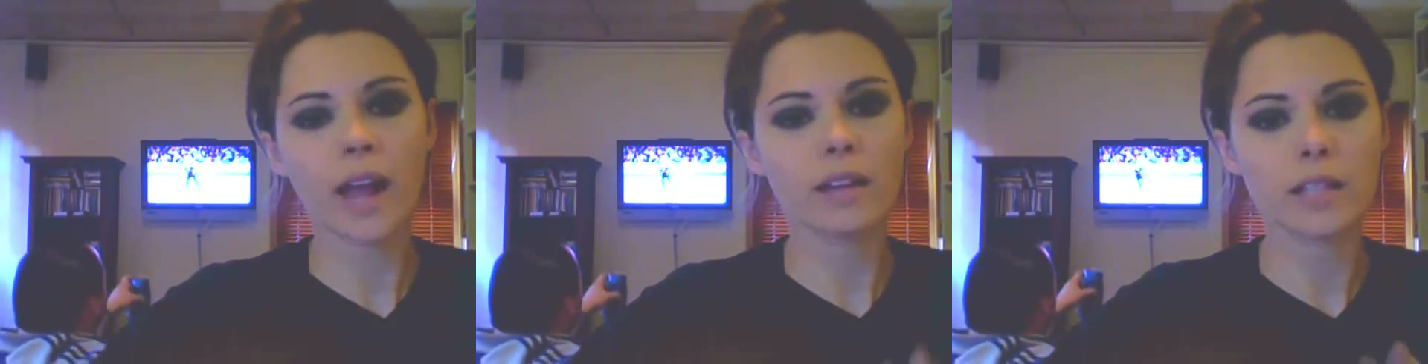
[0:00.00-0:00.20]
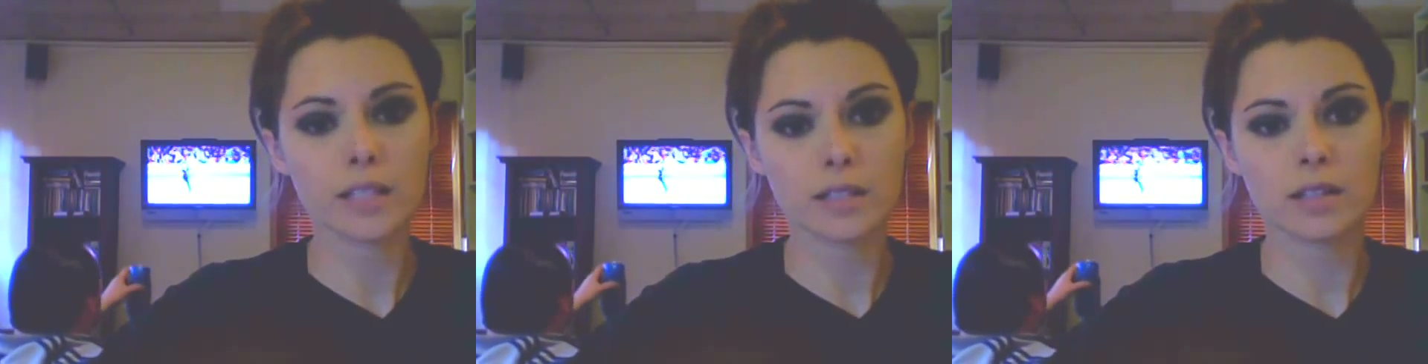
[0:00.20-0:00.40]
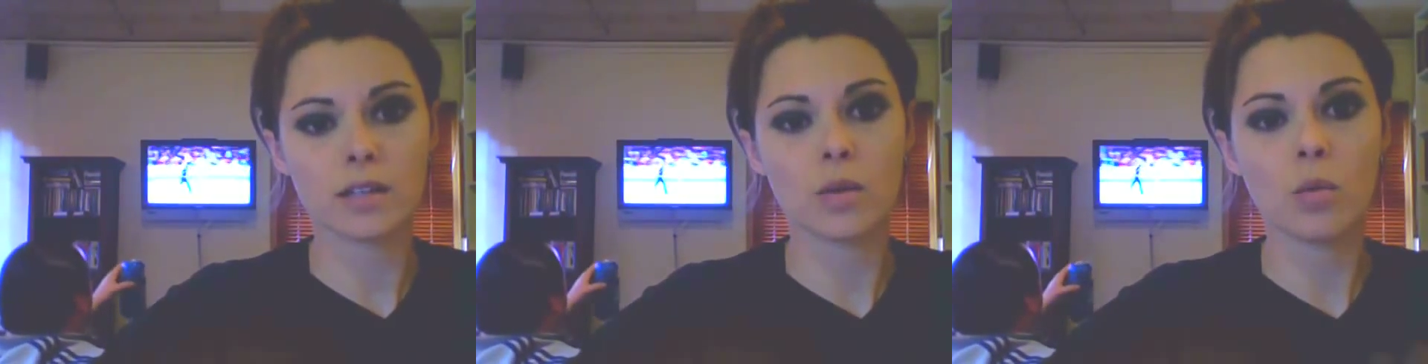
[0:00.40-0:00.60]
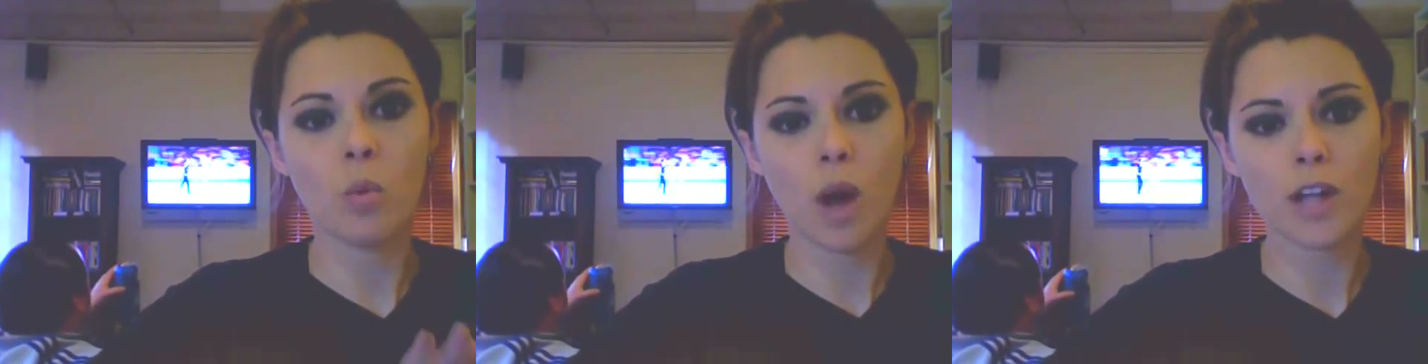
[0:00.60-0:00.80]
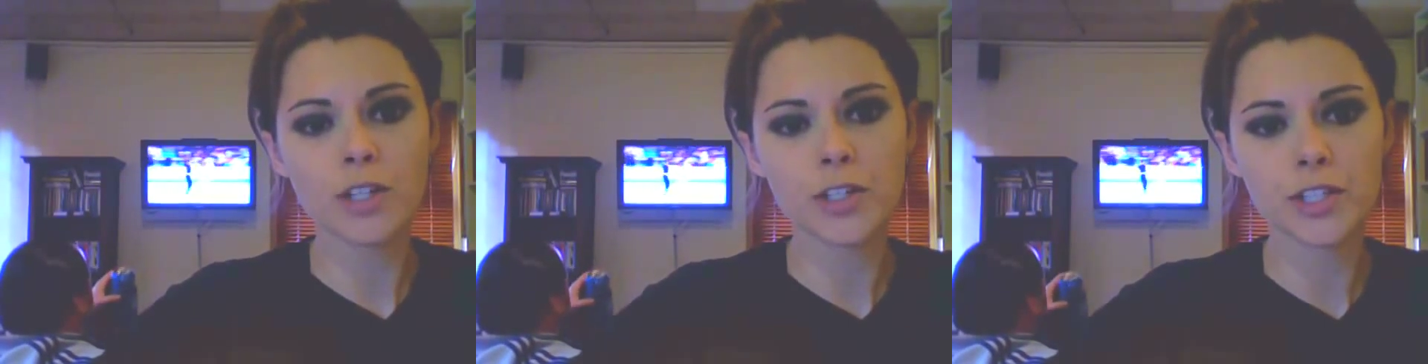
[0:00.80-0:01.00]
listen,
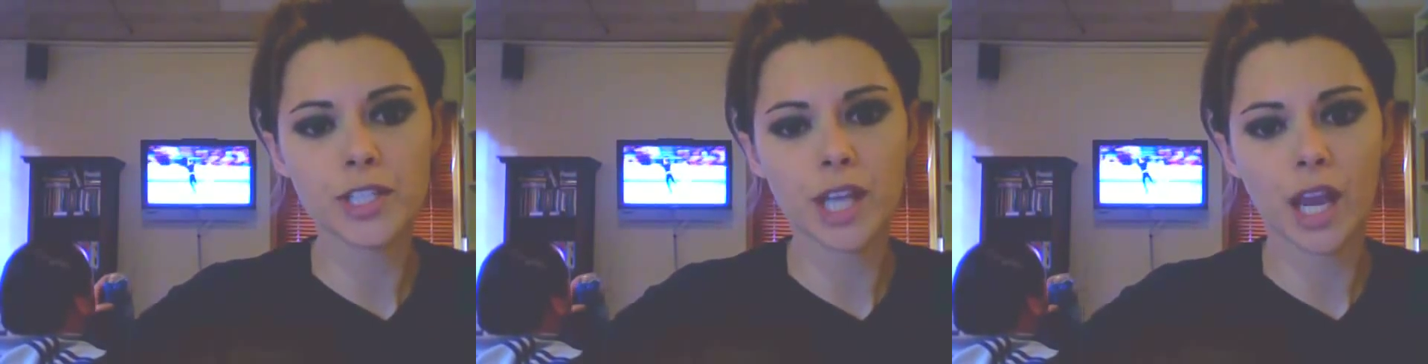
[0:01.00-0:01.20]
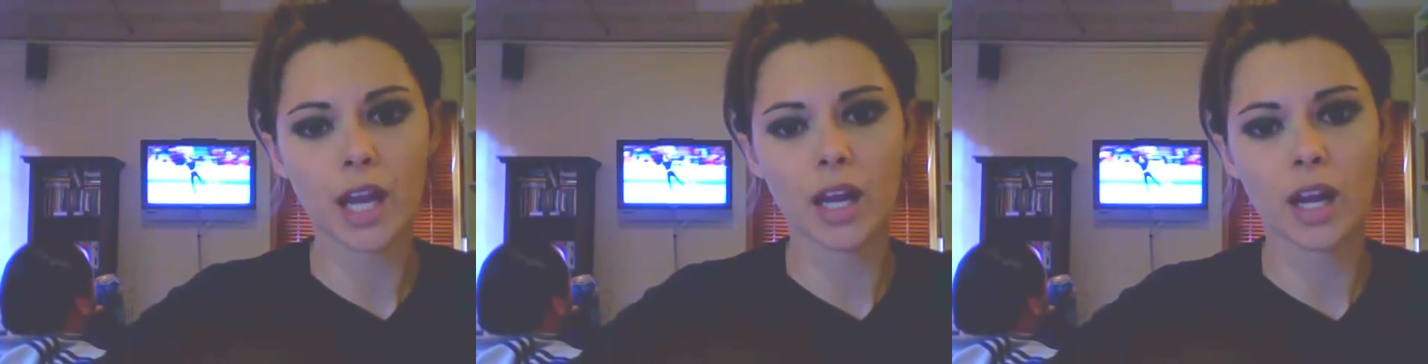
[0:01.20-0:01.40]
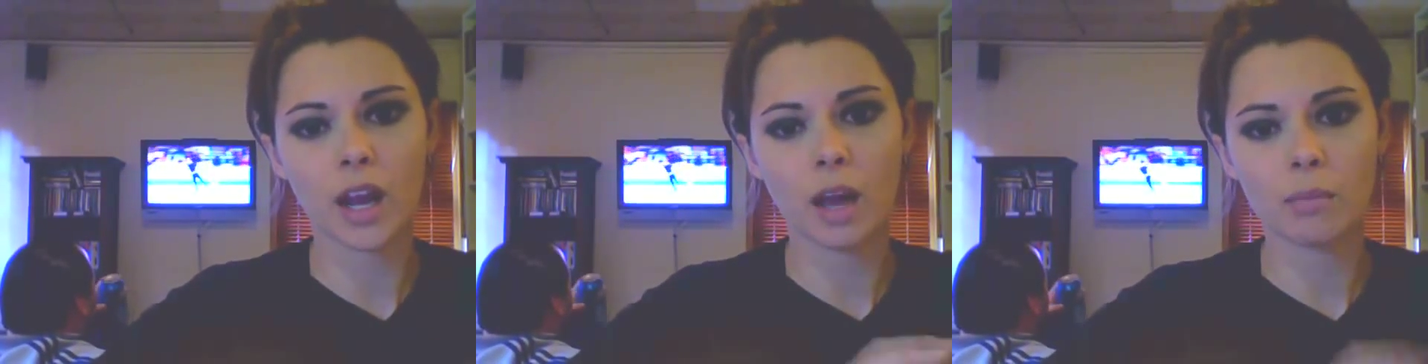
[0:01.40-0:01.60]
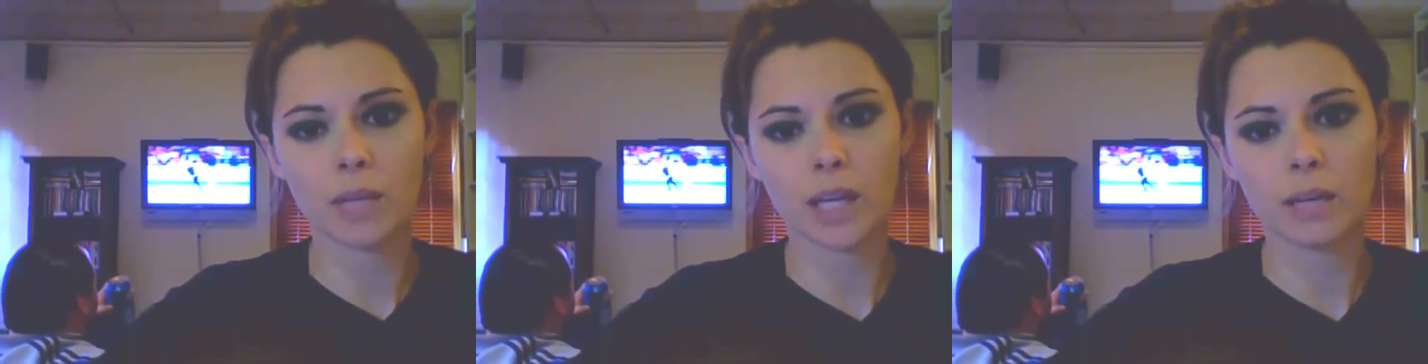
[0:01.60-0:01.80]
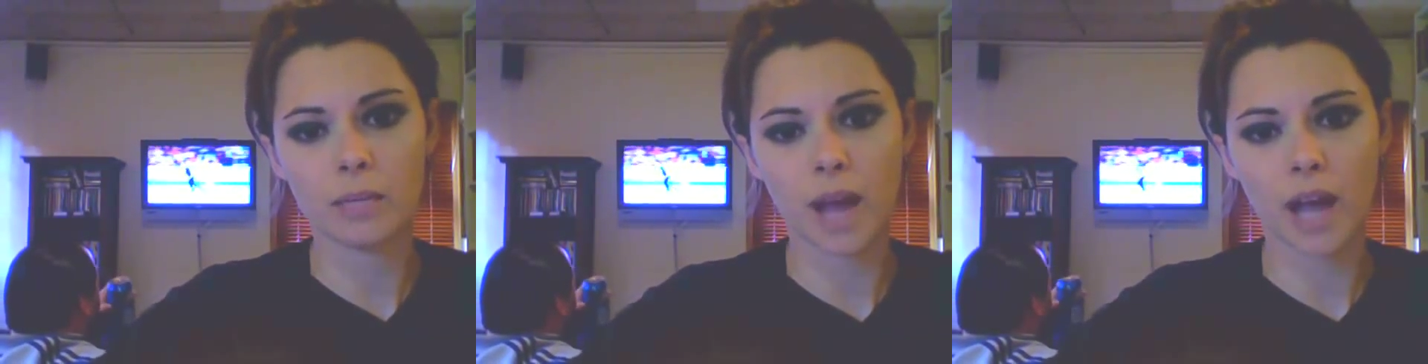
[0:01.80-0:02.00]
watch your skating. I'm
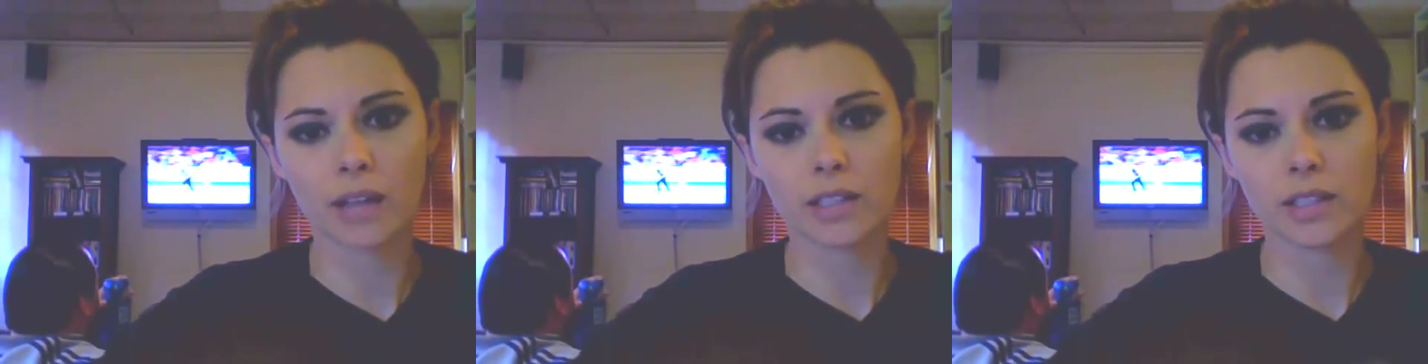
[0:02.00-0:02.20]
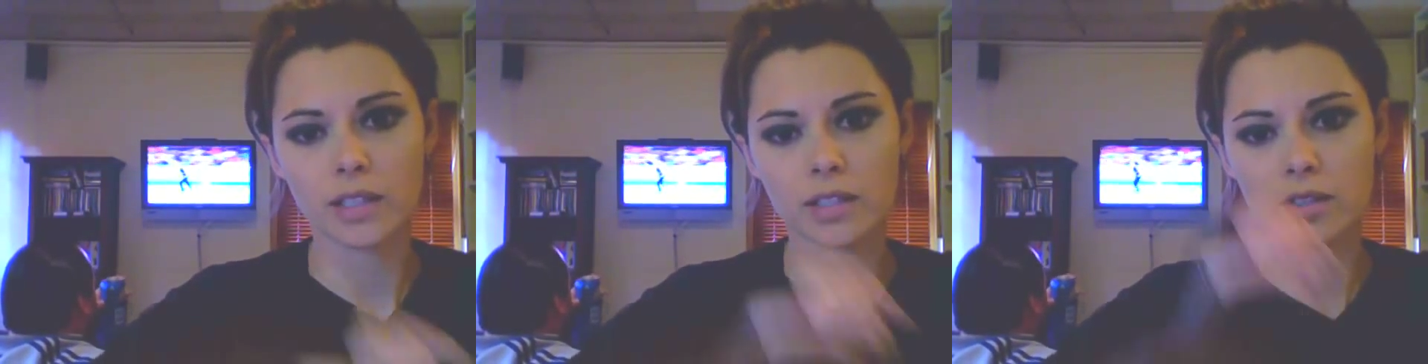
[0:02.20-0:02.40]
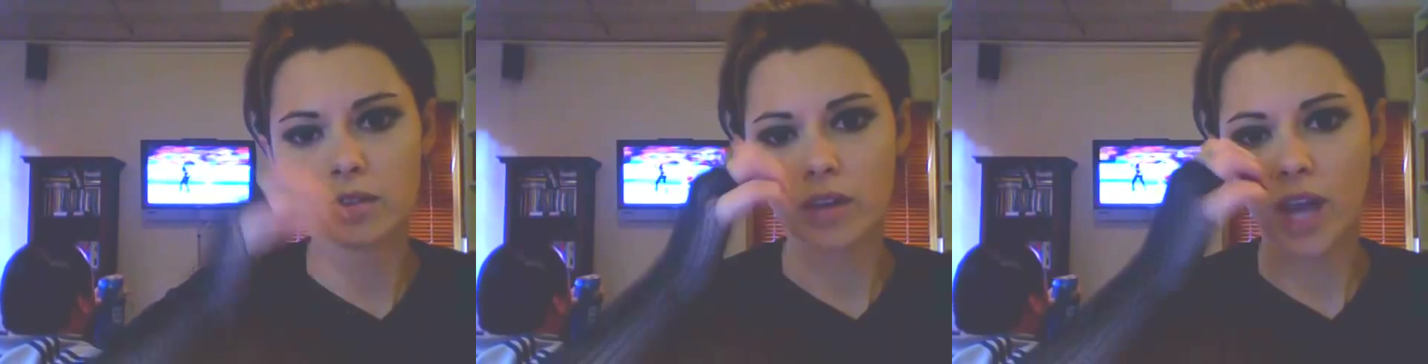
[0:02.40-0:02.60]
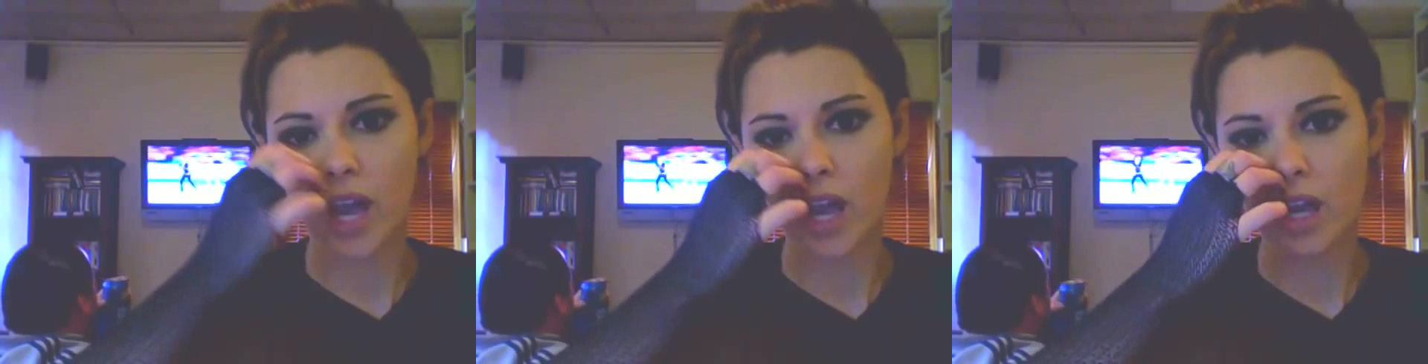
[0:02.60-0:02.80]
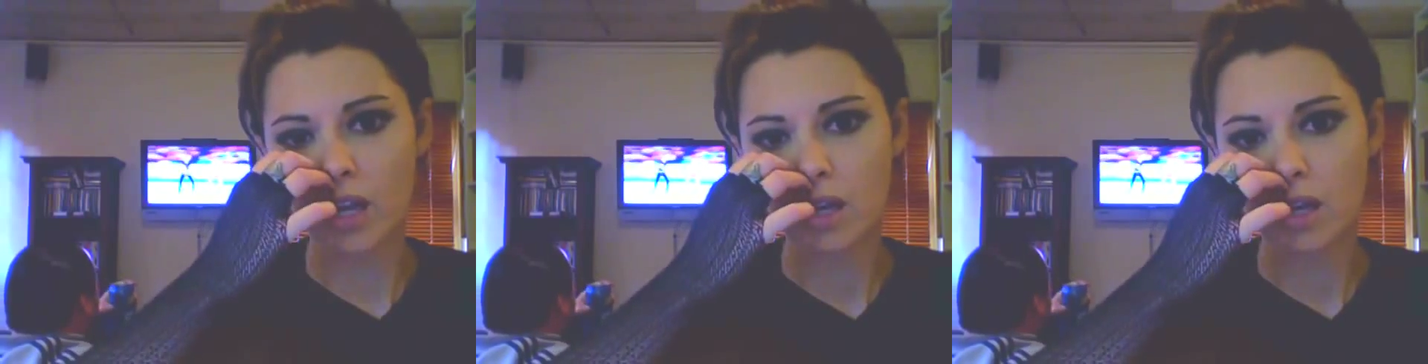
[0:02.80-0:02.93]
getting back to this, okay?